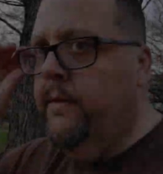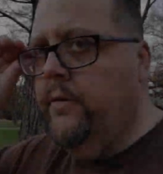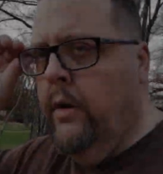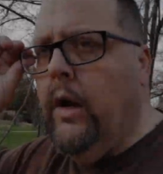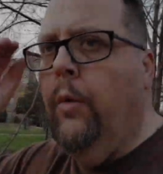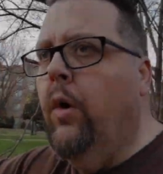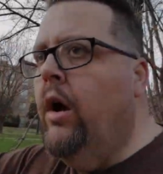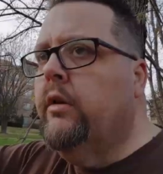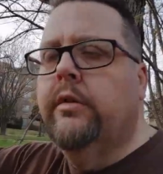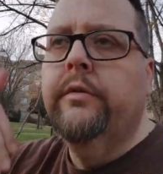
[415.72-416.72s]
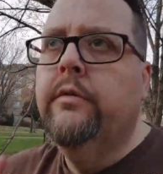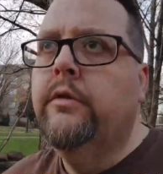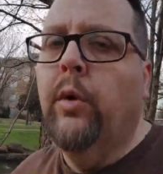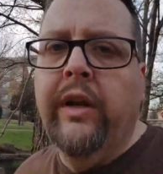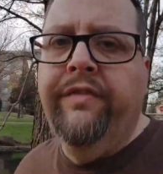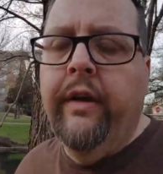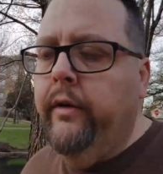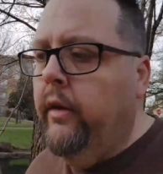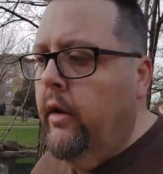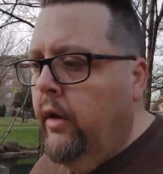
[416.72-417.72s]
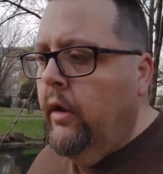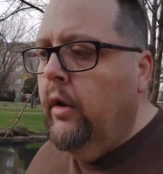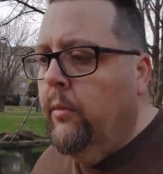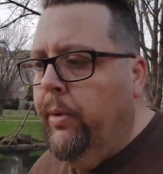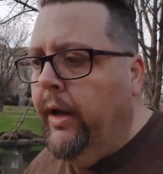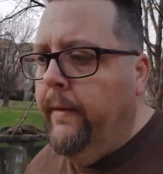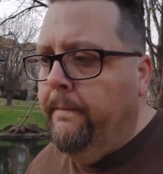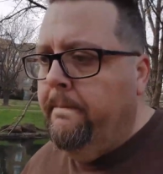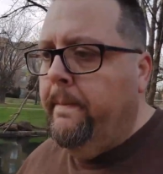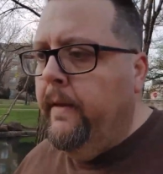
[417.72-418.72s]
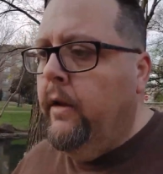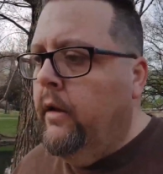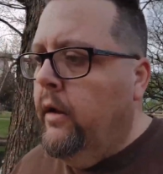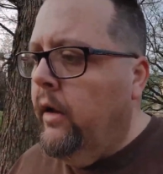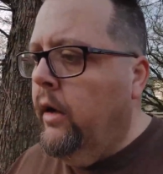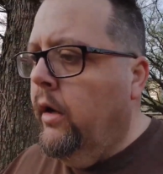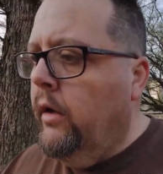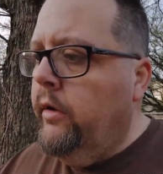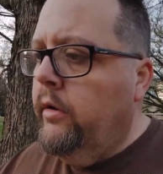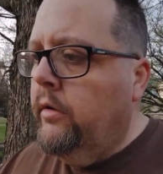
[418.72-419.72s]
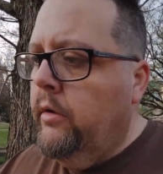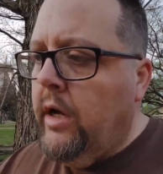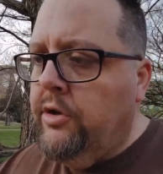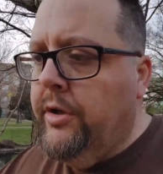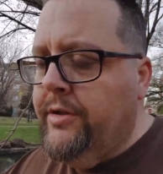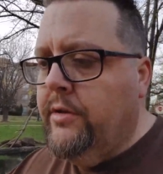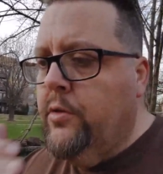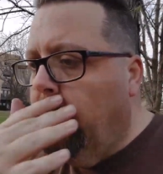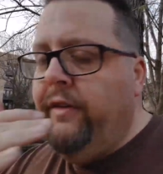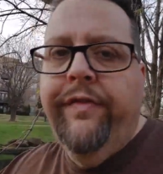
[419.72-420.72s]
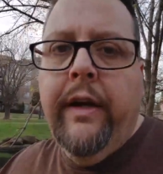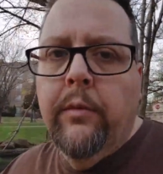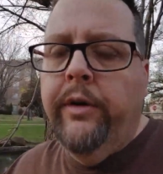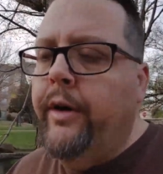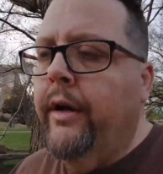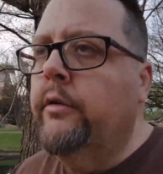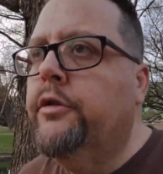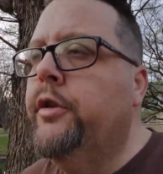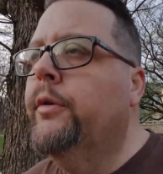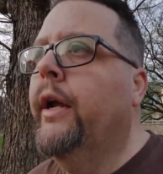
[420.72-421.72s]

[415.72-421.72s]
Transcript: so I walked 20 feet, but as you can, 20 feet when you're out shooting